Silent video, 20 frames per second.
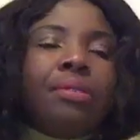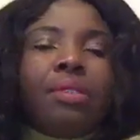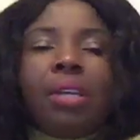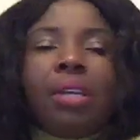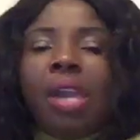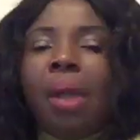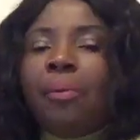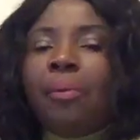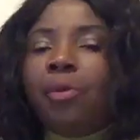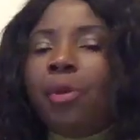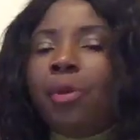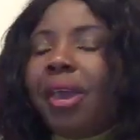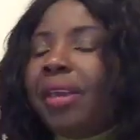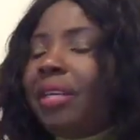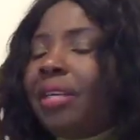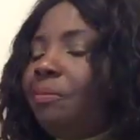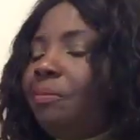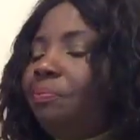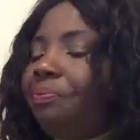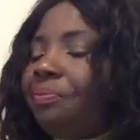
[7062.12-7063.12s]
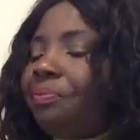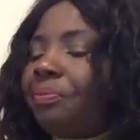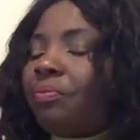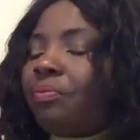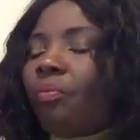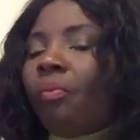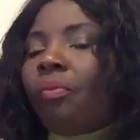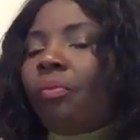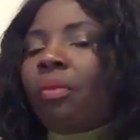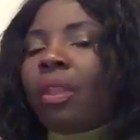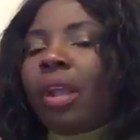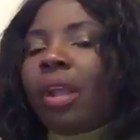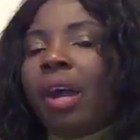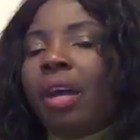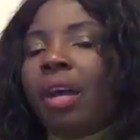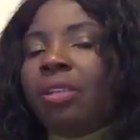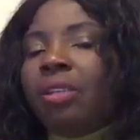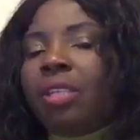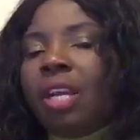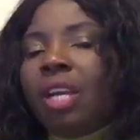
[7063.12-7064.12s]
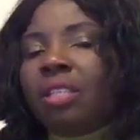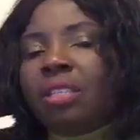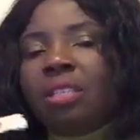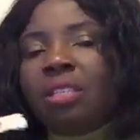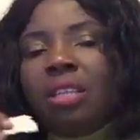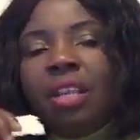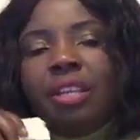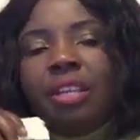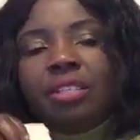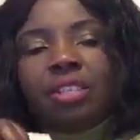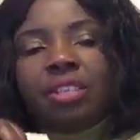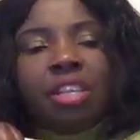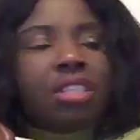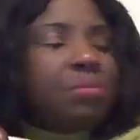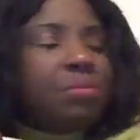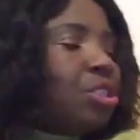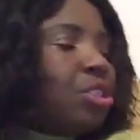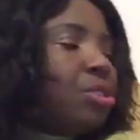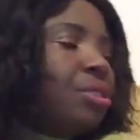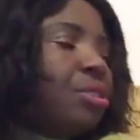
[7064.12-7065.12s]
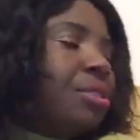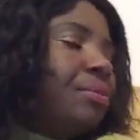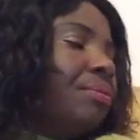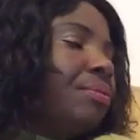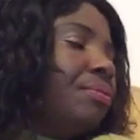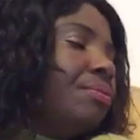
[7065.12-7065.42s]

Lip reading: I'm waiting. I know there's delay in transmission.